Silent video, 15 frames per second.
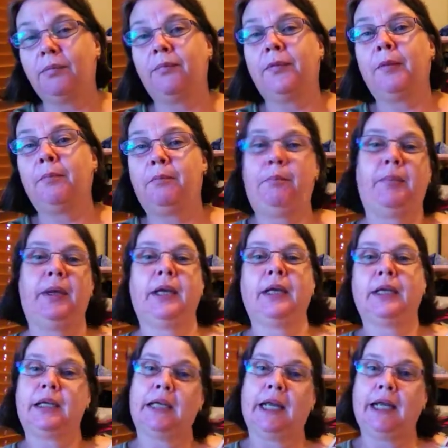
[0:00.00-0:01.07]
the
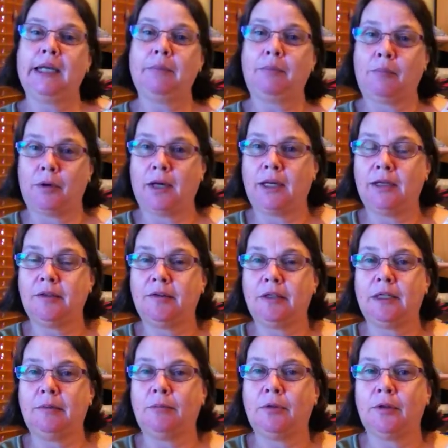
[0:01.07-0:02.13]
big name brands
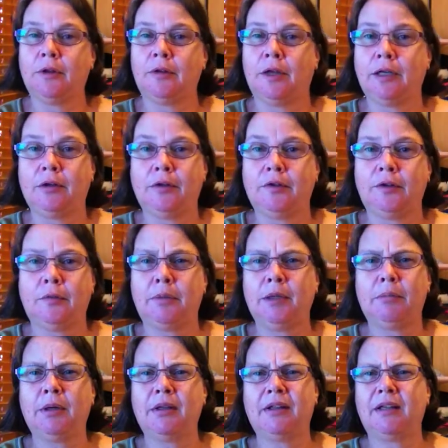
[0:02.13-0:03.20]
anymore that they used to be,
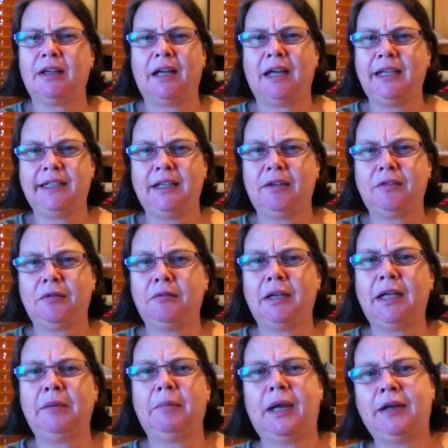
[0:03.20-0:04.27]
but it doesn't
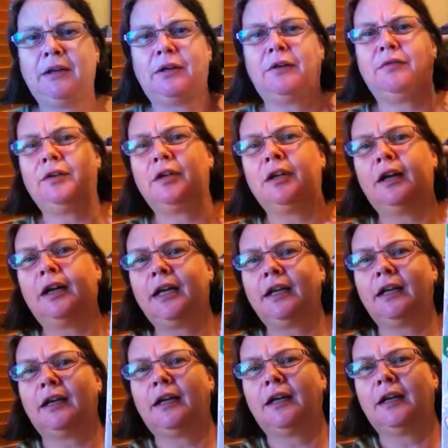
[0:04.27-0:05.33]
really matter. If you
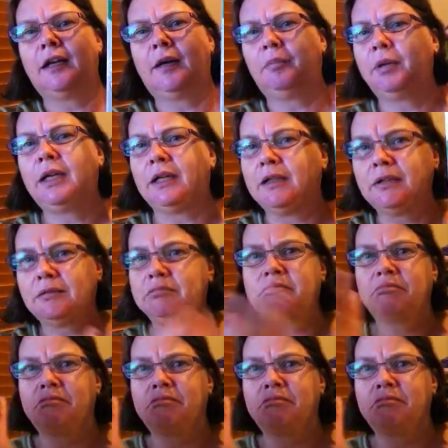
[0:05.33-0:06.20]
like a piece,